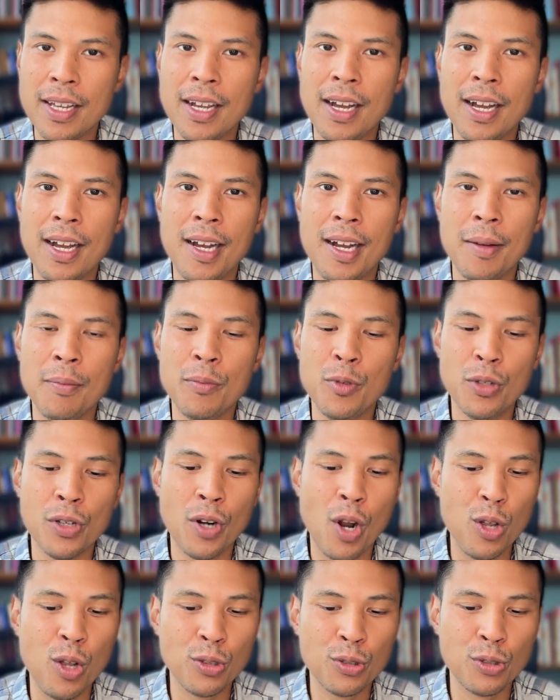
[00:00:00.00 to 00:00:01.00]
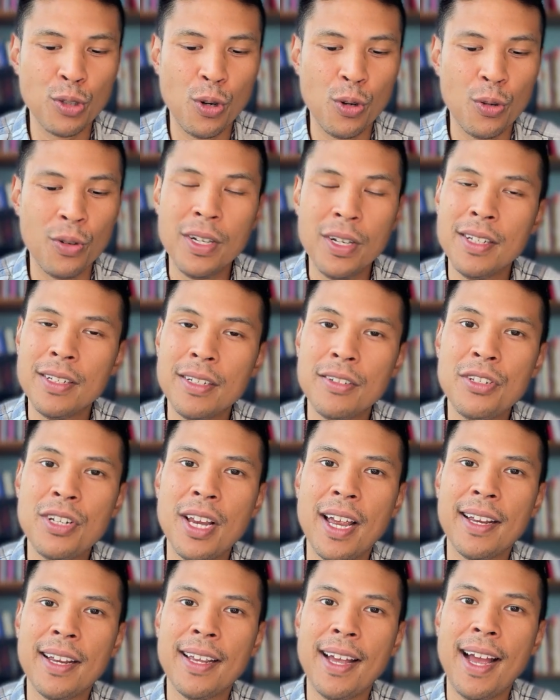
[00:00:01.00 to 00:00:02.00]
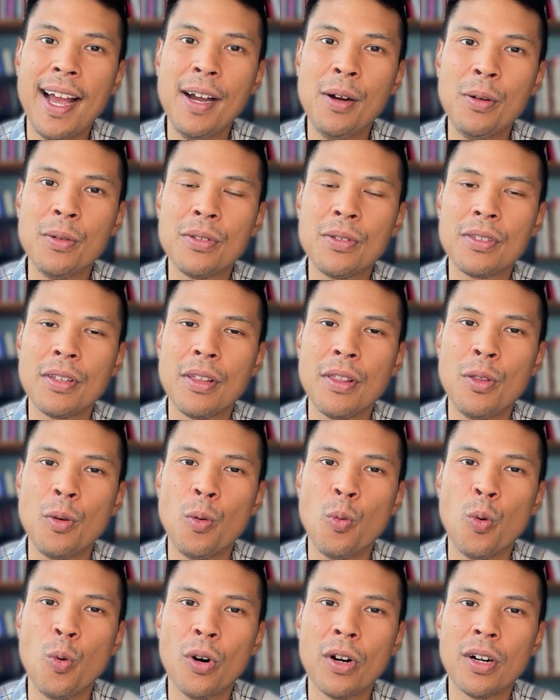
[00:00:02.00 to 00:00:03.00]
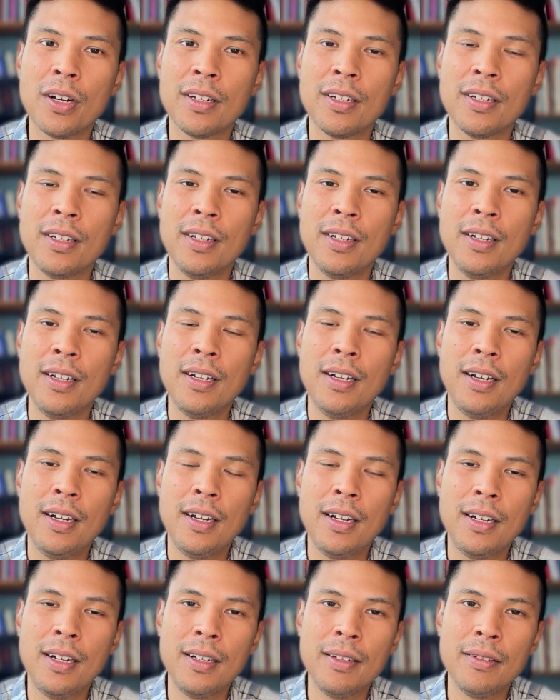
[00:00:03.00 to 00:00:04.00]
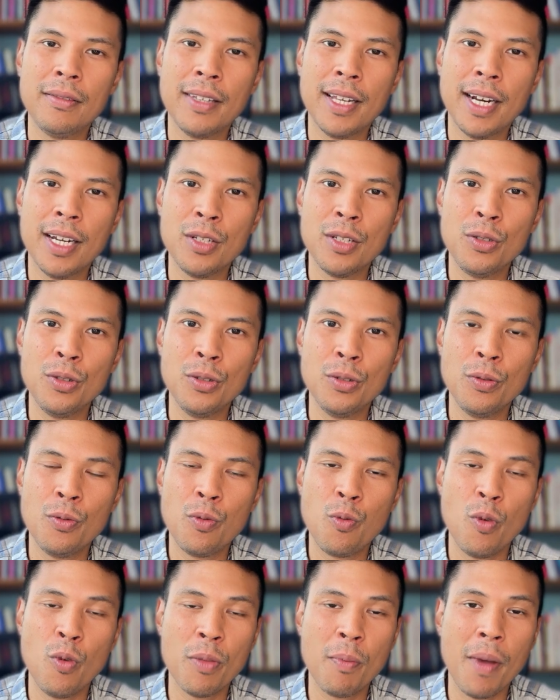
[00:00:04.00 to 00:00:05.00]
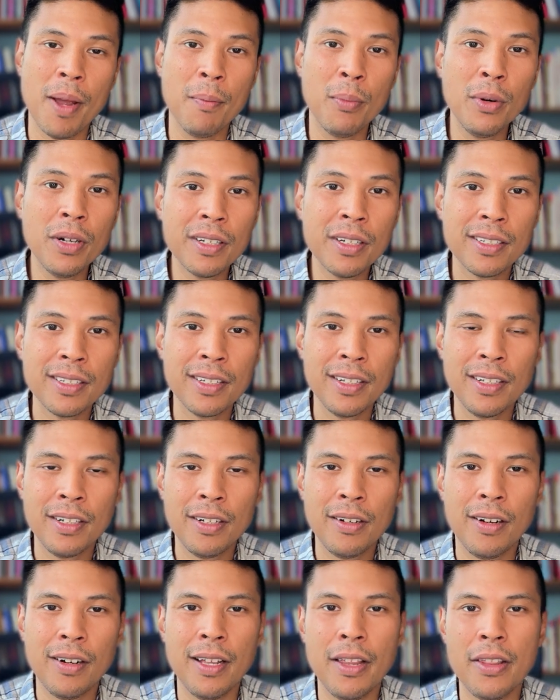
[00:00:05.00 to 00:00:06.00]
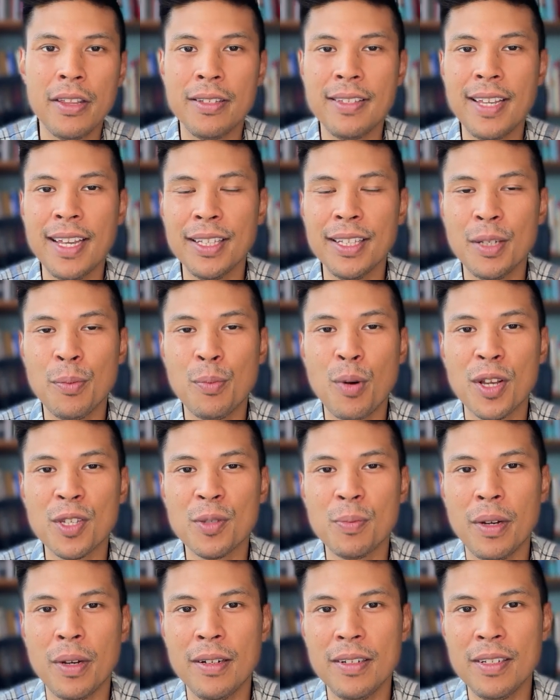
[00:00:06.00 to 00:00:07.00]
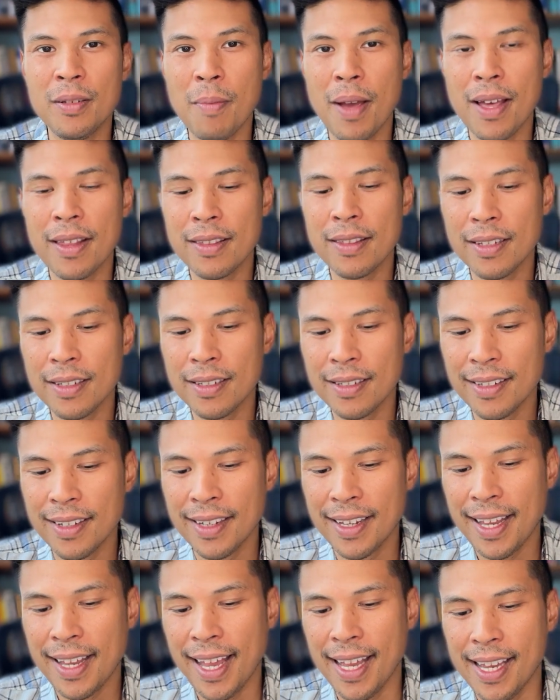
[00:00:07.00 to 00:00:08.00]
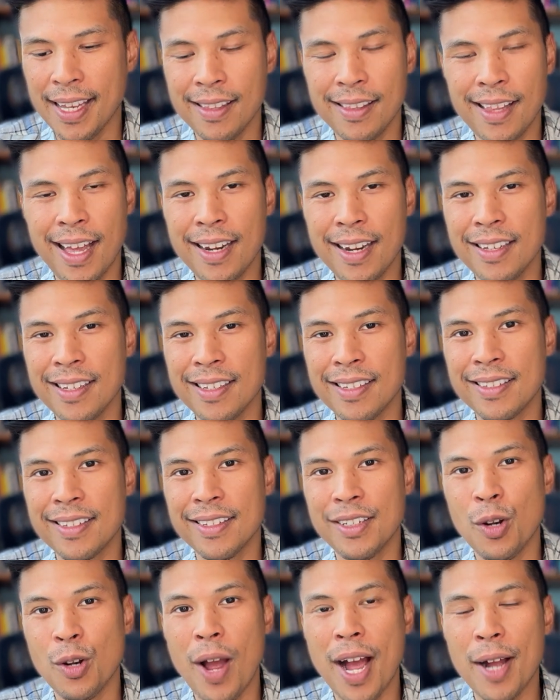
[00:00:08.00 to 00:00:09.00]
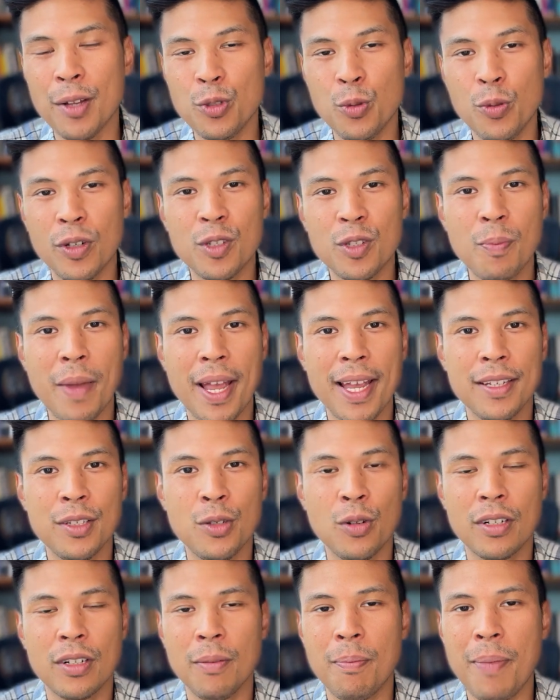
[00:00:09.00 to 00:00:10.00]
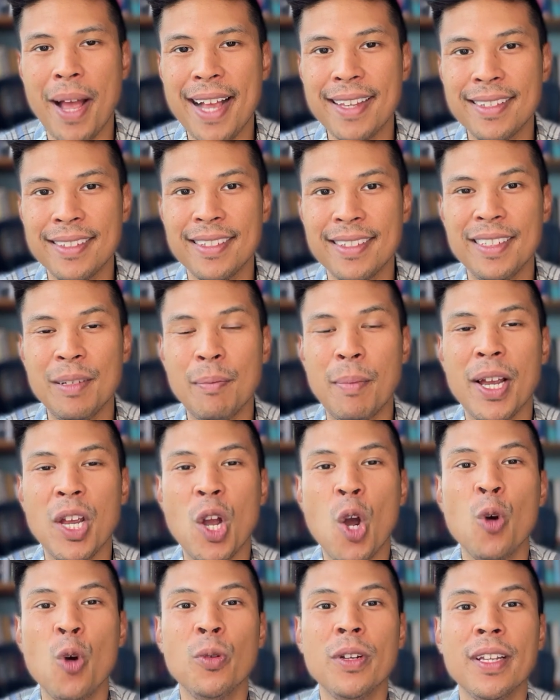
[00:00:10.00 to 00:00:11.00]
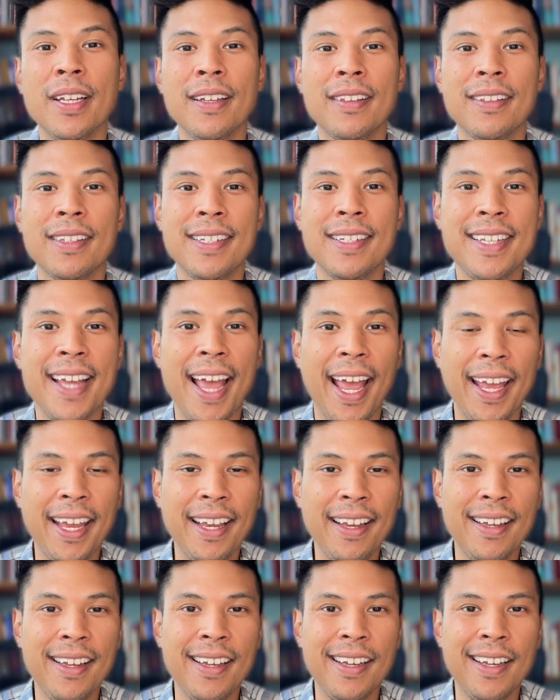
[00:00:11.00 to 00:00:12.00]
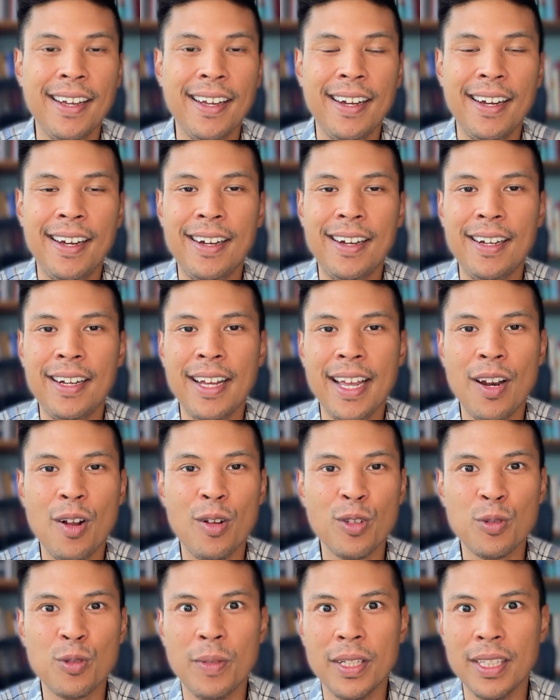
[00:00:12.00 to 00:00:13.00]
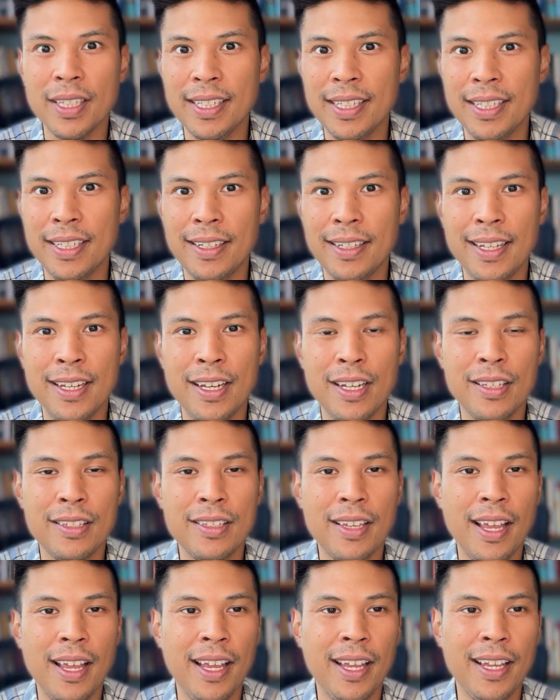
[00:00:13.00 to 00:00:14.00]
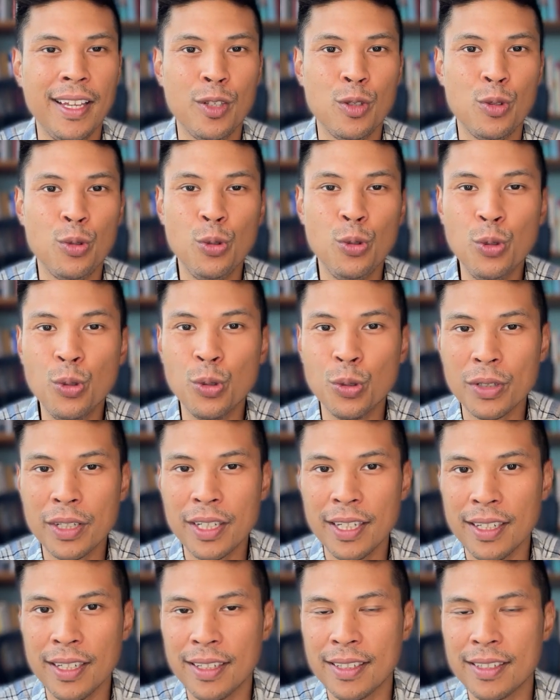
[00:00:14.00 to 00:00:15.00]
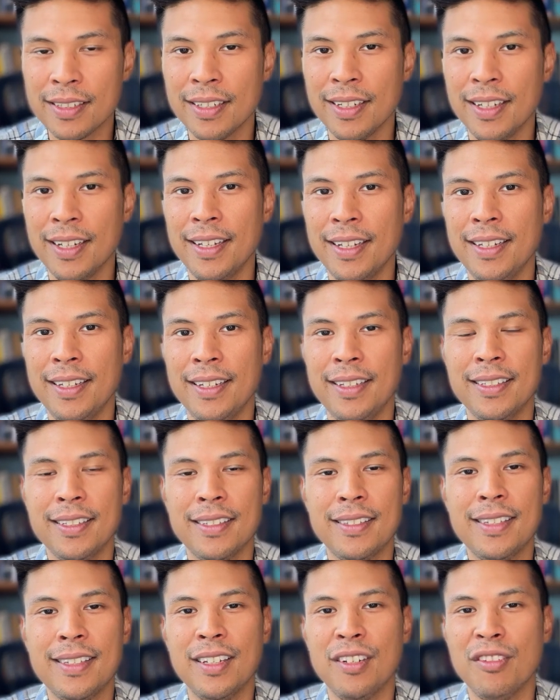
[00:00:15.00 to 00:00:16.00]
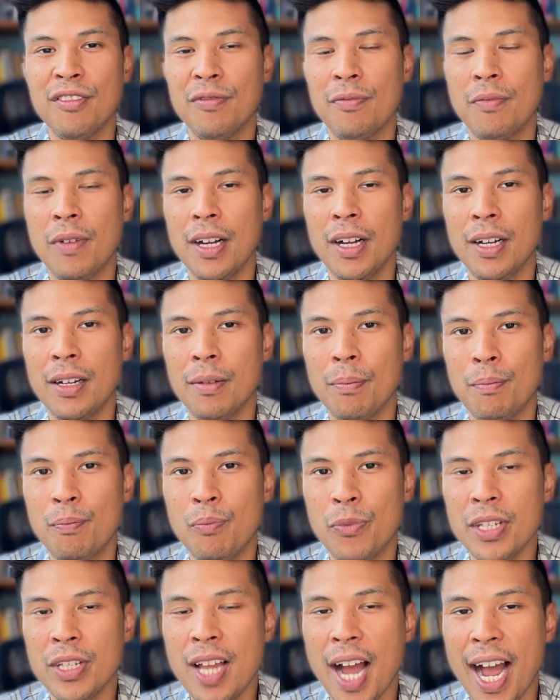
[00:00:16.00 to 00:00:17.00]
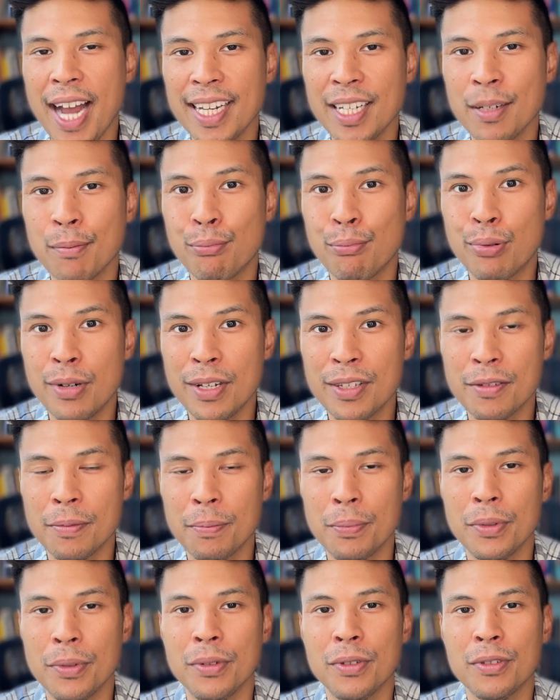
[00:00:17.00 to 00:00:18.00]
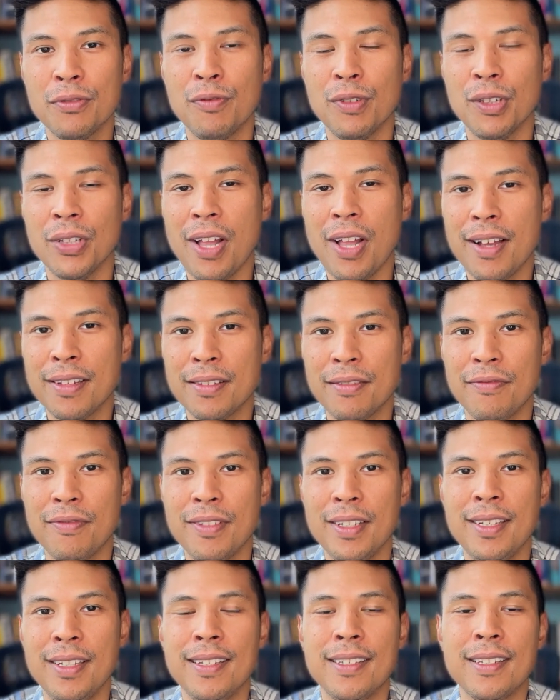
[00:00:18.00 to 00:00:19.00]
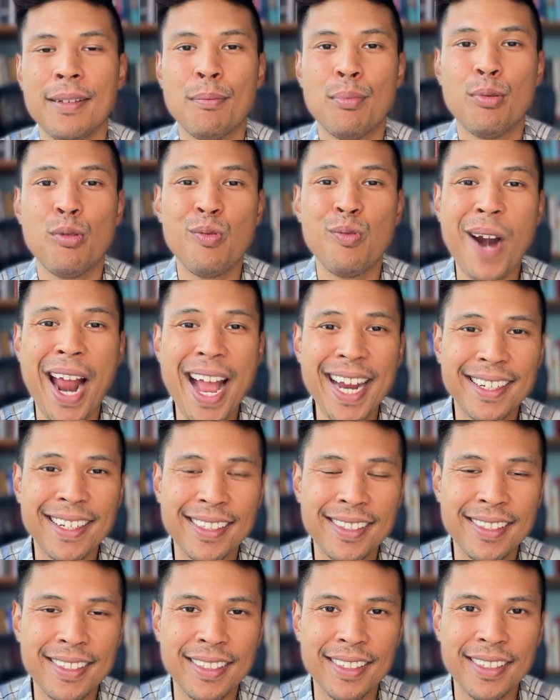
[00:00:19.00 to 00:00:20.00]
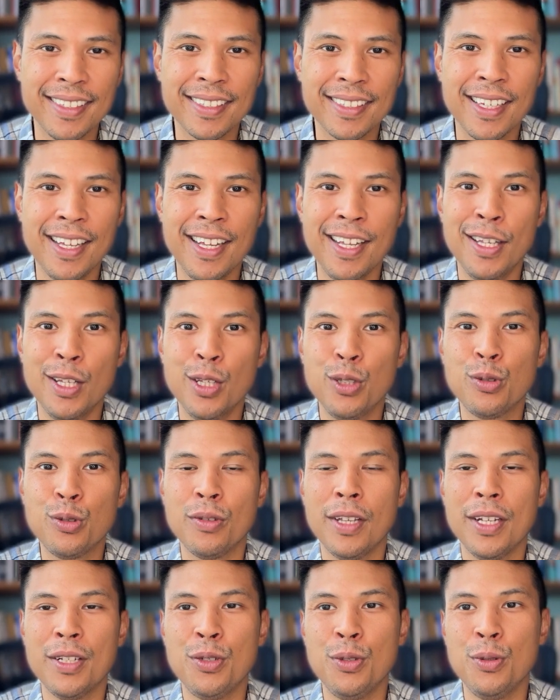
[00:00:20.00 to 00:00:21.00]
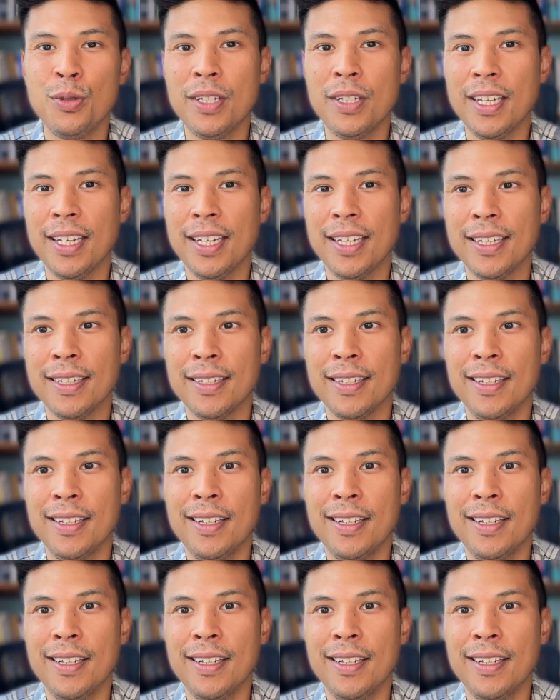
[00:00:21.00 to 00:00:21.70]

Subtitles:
You can also check out the work that I do with my book, The Daily Prosperity Method, and that is, how to expand your capacity by owning the day. And ultimately, it is a toolkit. It is a set of guiding principles, philosophies, and practices so that you can